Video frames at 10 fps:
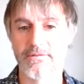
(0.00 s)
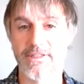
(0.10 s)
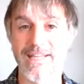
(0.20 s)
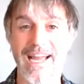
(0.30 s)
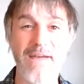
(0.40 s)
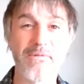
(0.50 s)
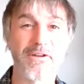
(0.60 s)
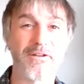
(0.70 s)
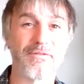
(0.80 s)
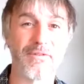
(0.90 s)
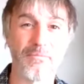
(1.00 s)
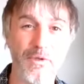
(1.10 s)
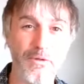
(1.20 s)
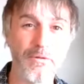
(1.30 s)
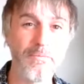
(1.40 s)
The diameter of the
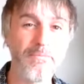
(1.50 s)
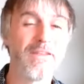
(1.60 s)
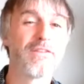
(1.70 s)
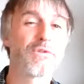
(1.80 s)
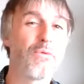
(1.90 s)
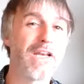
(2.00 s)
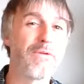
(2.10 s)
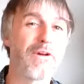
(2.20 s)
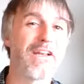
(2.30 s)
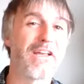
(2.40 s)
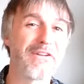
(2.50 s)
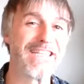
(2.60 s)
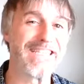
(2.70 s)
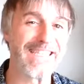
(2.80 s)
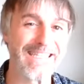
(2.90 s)
moon
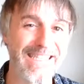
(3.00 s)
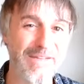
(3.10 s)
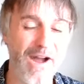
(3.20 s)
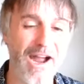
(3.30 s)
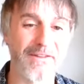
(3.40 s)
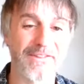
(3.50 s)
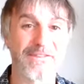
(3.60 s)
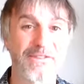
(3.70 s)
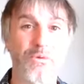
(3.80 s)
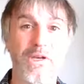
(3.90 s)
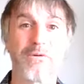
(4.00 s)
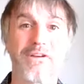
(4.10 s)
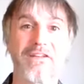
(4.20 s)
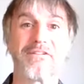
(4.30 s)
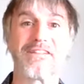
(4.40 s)
2160 miles. There's
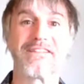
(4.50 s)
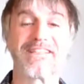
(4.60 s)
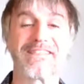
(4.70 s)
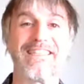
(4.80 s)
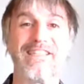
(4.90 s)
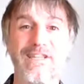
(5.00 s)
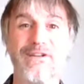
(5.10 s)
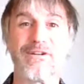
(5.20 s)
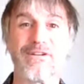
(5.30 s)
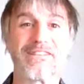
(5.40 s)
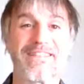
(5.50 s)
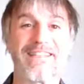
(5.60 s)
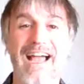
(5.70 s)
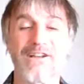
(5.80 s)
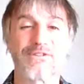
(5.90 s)
2160 years in an
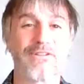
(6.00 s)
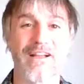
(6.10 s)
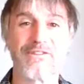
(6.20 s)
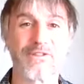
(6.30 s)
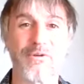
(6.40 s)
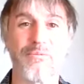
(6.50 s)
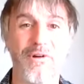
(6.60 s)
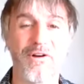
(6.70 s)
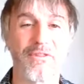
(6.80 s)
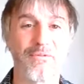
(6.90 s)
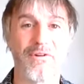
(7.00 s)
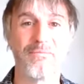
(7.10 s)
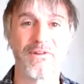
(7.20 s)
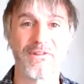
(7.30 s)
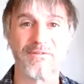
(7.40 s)
astrological month, one
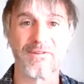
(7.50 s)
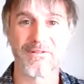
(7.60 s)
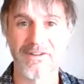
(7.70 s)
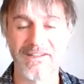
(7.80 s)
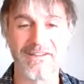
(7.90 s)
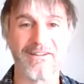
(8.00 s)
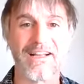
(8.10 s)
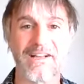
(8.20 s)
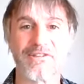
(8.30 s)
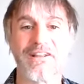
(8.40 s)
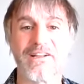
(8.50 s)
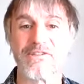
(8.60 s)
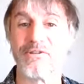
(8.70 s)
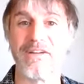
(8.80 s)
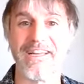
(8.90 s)
month of the great year, an
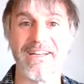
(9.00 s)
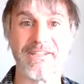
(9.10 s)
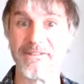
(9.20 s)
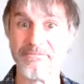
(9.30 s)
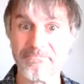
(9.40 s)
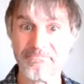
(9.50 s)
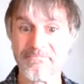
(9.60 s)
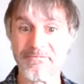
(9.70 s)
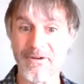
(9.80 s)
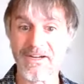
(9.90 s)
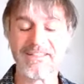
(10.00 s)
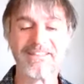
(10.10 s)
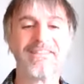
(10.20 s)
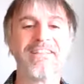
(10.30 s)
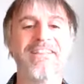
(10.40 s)
astrological age.
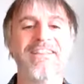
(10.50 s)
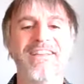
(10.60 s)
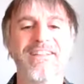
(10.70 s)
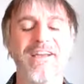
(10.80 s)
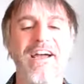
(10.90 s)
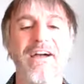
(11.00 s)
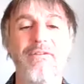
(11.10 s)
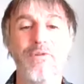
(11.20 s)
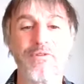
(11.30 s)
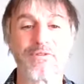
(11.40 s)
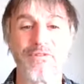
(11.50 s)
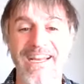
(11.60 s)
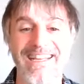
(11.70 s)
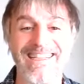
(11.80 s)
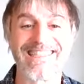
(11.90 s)
But the moon's
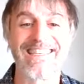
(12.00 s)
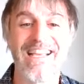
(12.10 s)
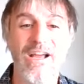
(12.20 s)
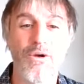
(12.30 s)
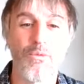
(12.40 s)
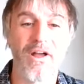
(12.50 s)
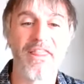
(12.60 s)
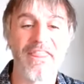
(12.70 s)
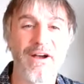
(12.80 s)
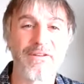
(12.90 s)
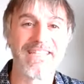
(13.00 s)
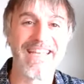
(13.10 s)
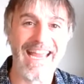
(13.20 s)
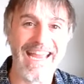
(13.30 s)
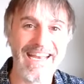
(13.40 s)
radius,
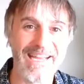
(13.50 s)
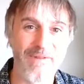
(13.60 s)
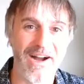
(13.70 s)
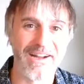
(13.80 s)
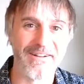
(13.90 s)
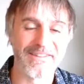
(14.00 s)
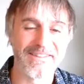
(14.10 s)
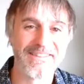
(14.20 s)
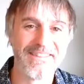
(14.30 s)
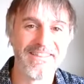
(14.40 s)
1080 miles.